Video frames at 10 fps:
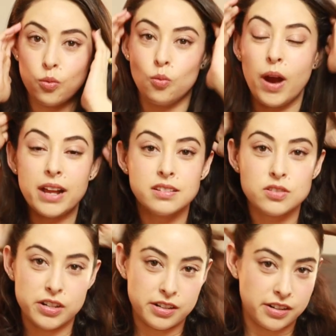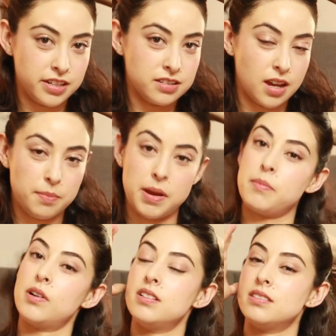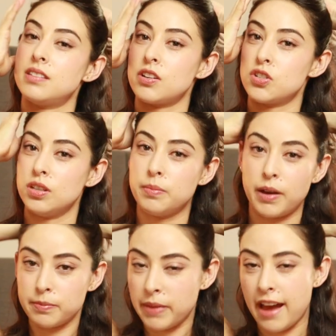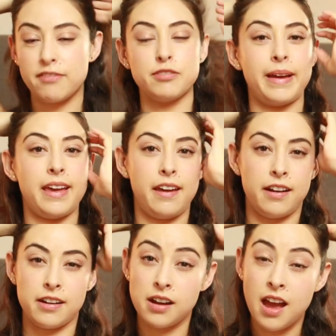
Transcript: While the straightener heats up, I'm gonna section the bottom half of my hair,